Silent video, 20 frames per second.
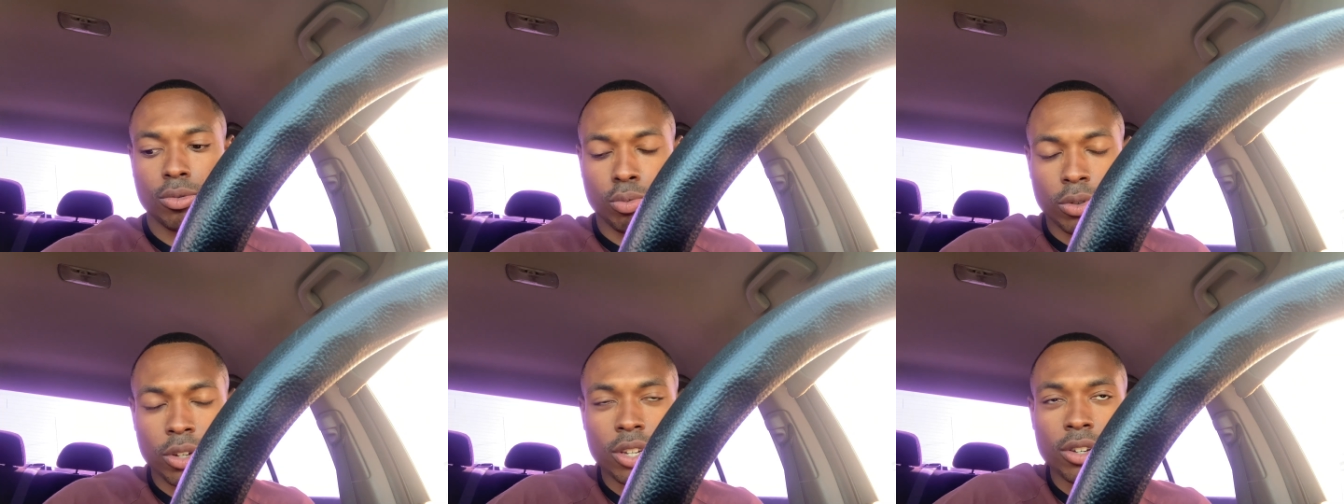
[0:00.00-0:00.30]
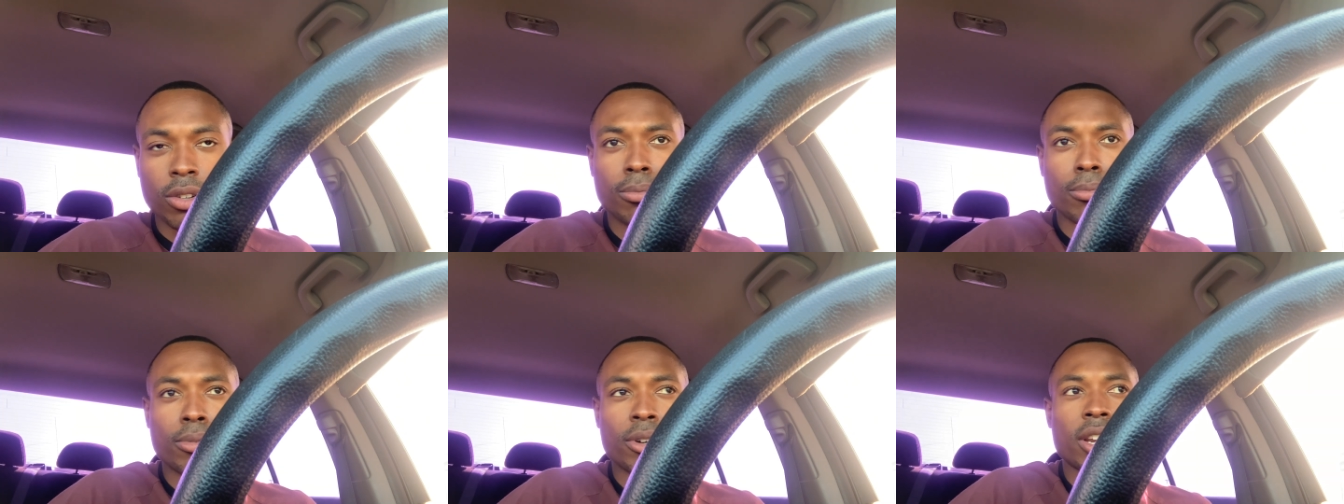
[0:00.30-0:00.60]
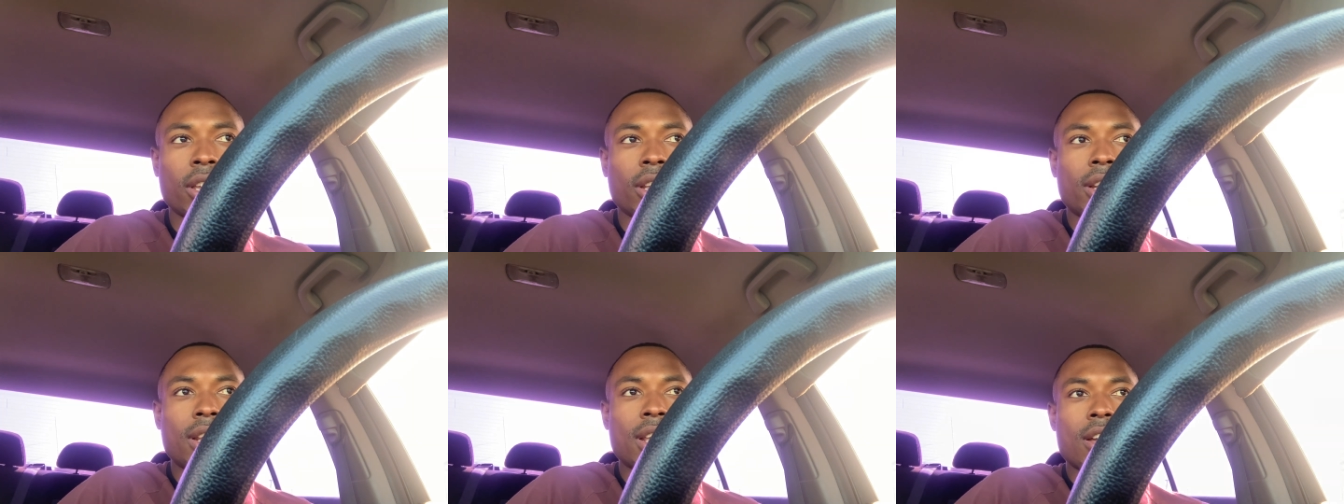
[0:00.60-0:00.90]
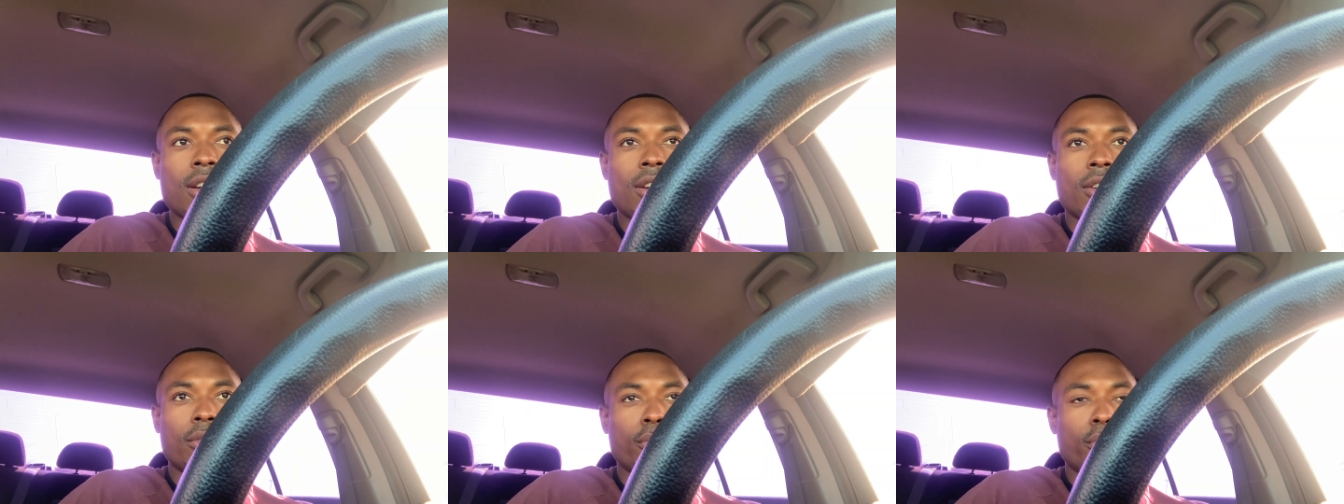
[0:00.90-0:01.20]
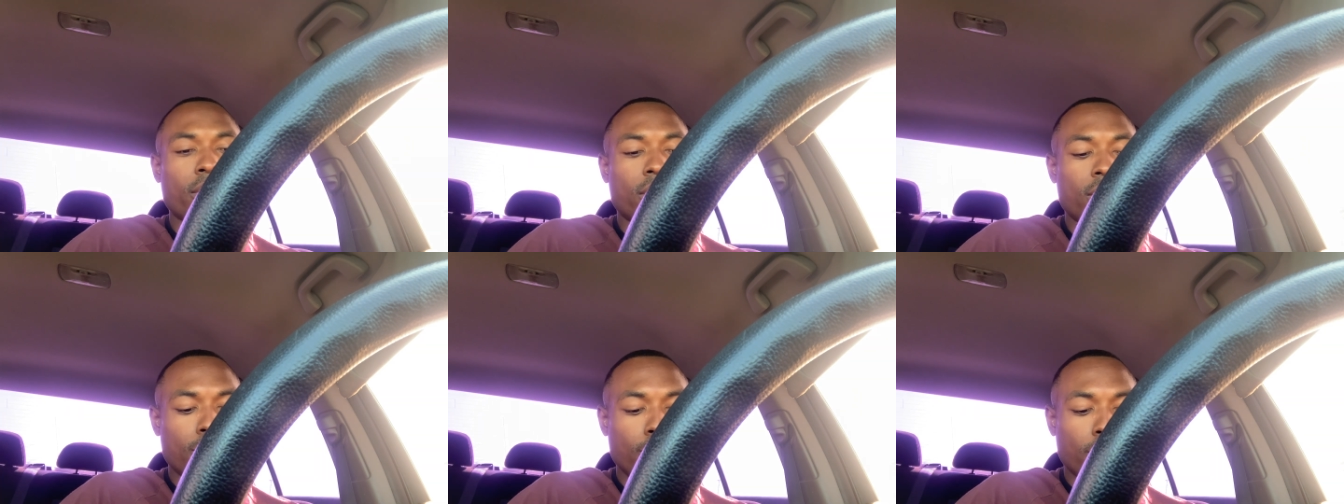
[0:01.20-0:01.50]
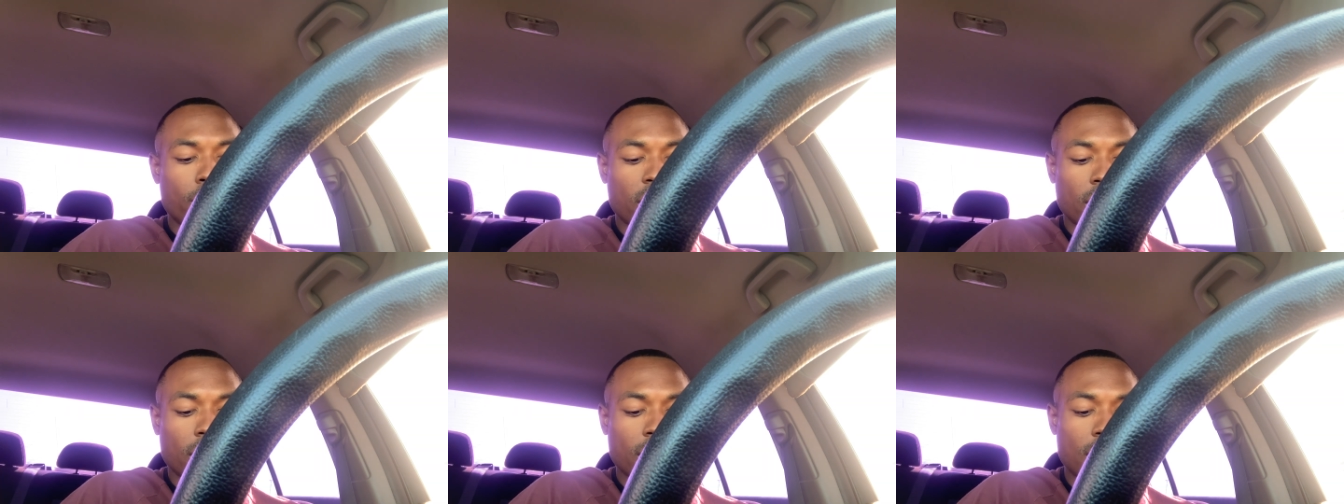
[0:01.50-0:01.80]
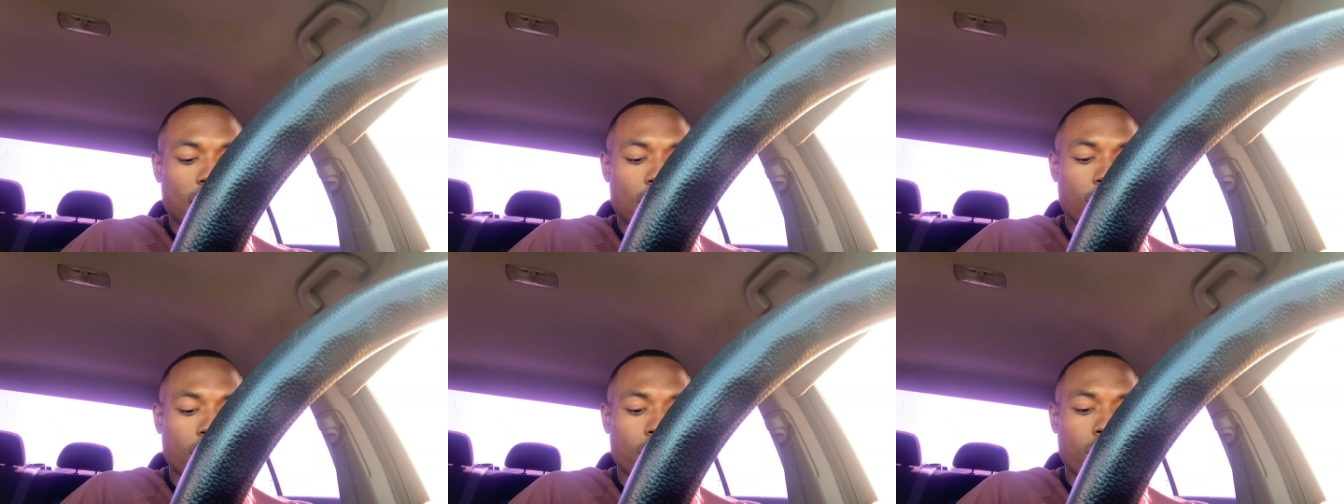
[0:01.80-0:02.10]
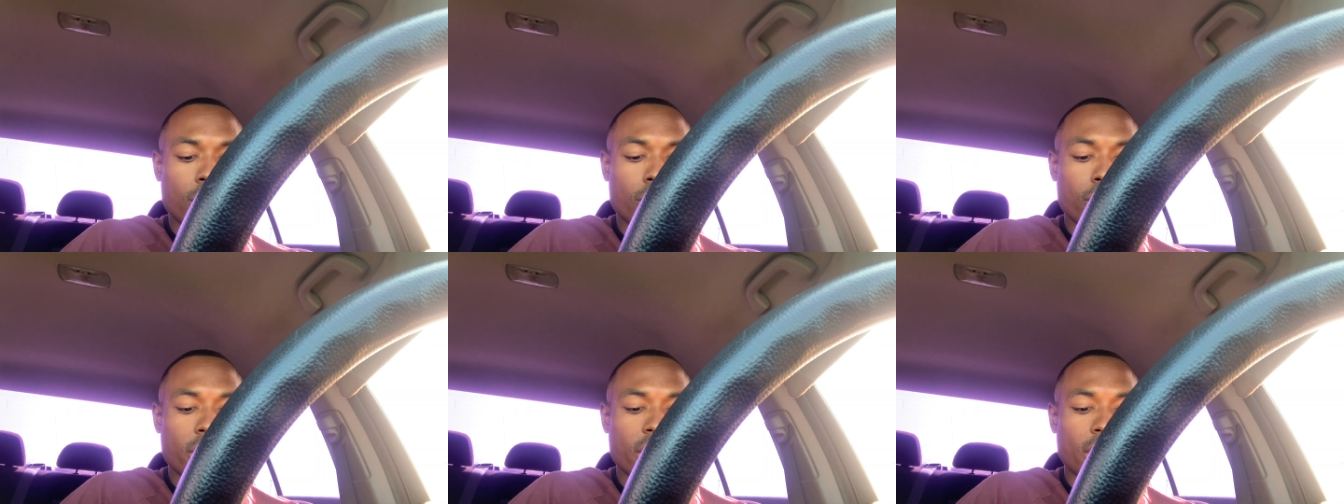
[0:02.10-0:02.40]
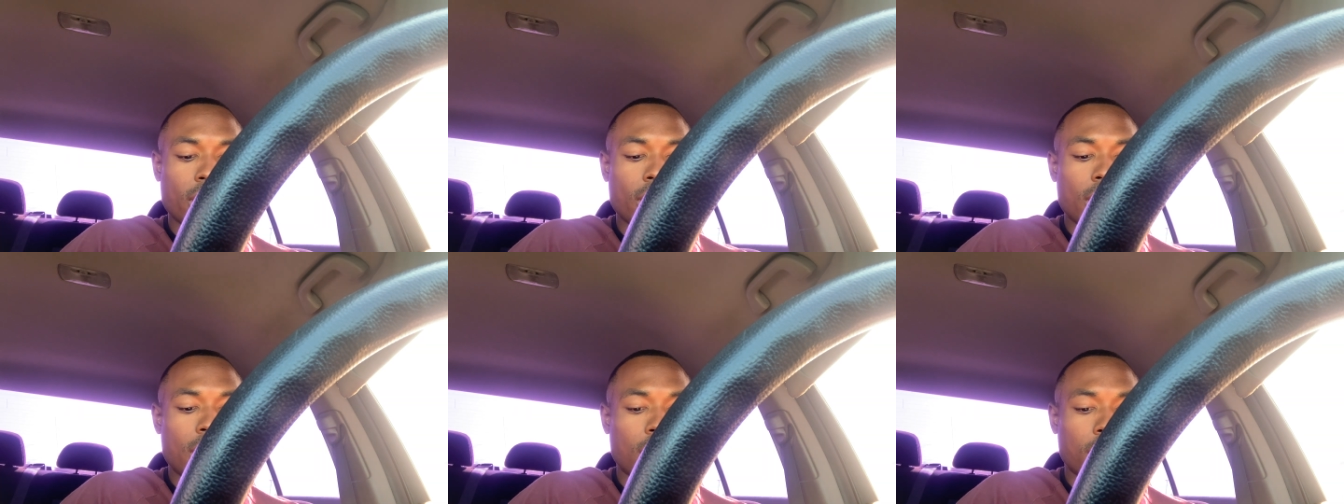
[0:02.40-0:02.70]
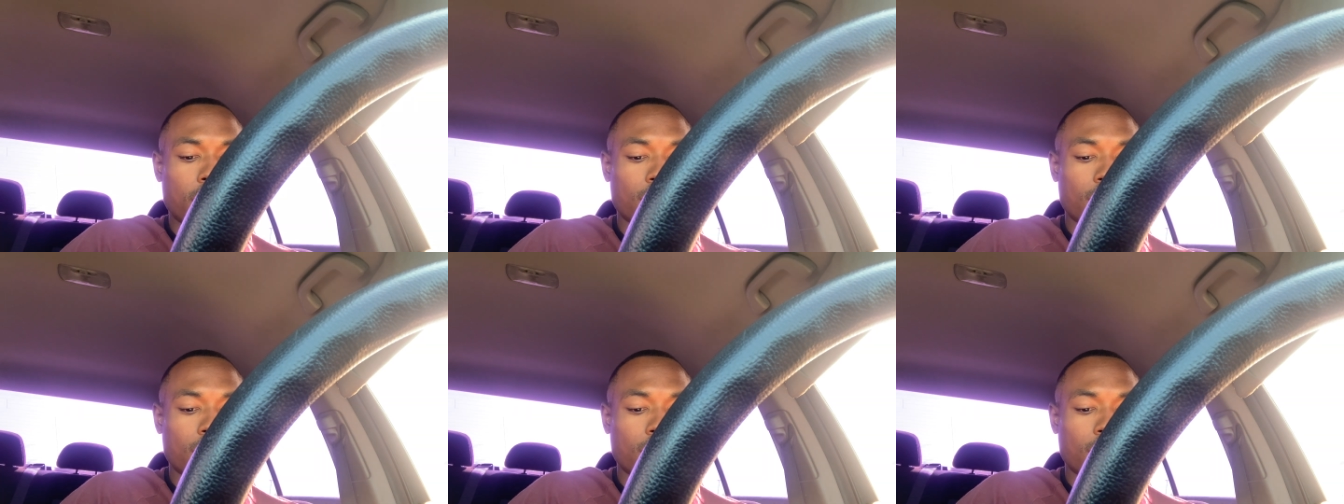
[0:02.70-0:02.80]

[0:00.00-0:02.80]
we gonna break it down. we gonna break it down all right now